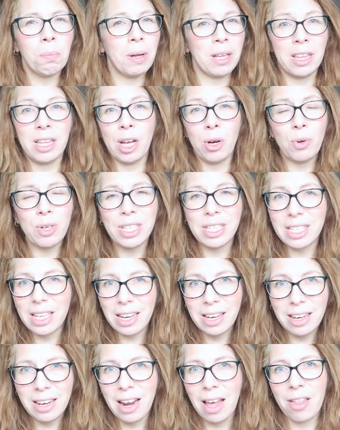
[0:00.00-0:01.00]
but there
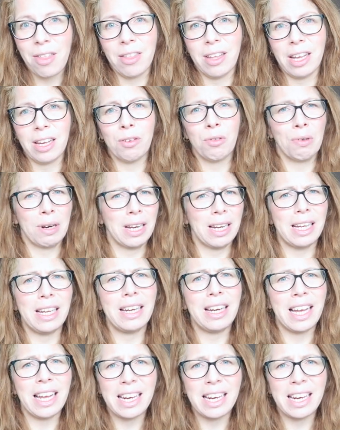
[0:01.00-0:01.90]
was nothing really,